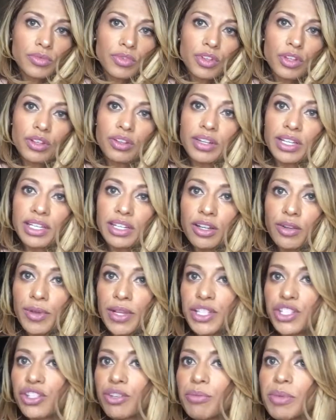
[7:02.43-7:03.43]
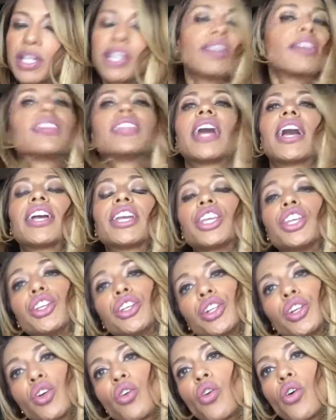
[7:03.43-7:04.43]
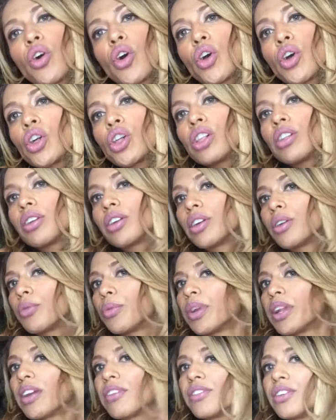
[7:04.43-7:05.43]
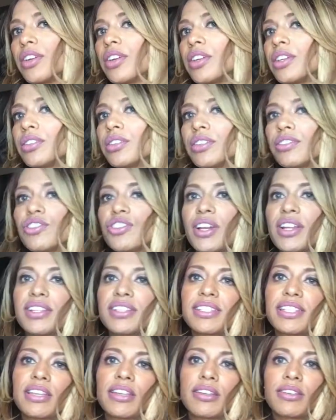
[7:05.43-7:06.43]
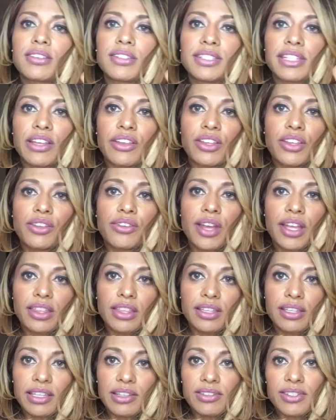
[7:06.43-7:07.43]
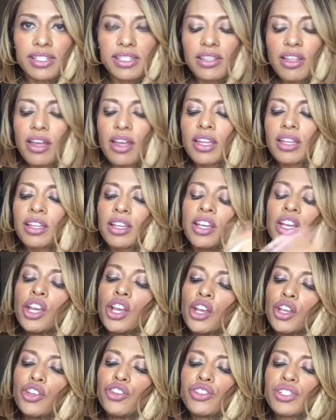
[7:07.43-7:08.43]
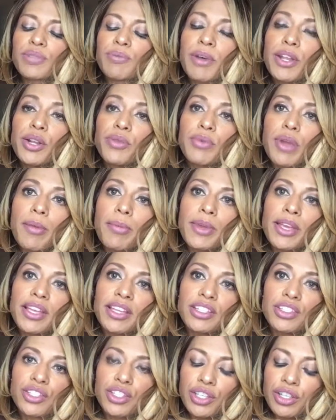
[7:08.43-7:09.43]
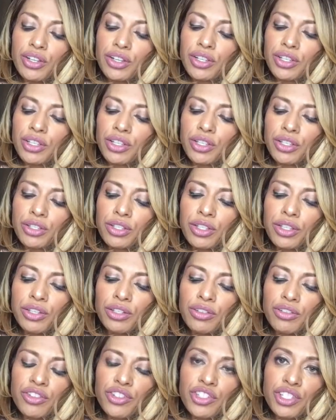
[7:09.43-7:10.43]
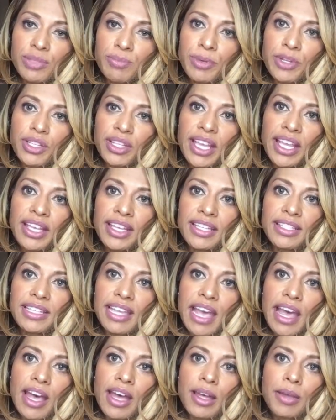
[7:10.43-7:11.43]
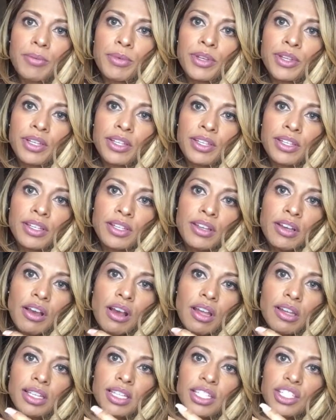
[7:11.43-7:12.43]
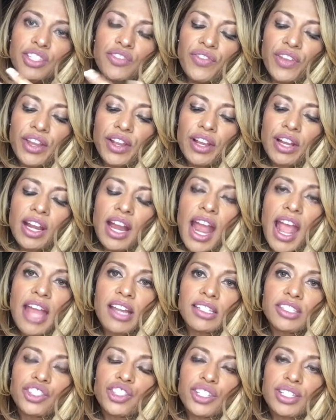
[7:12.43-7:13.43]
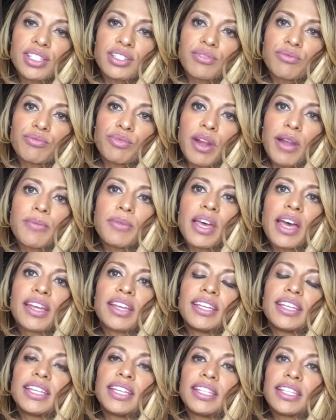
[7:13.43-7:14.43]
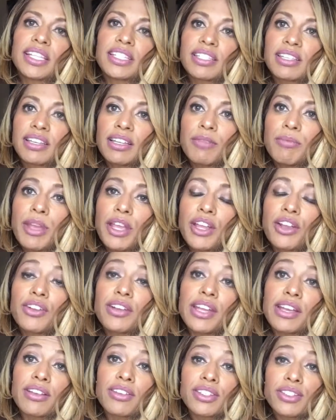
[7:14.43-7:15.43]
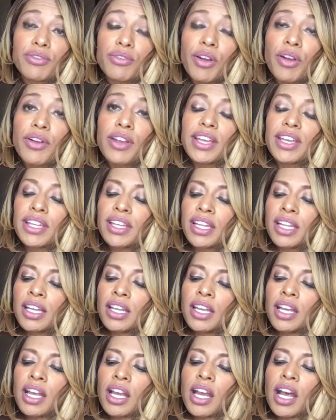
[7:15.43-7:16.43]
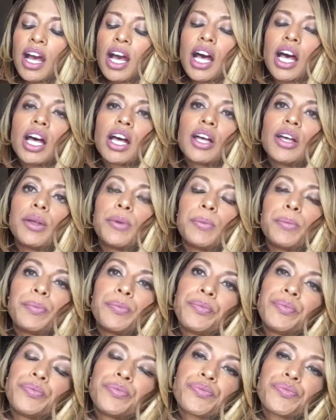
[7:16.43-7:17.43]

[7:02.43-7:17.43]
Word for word: you don't need to waste your money on that cuticle oil or whatever they're trying to sell, sell you at the nail salon. You just wanna rub it into your cuticles. Just put like a dab on each finger and just rub that in. That's gonna make your nails grow in um,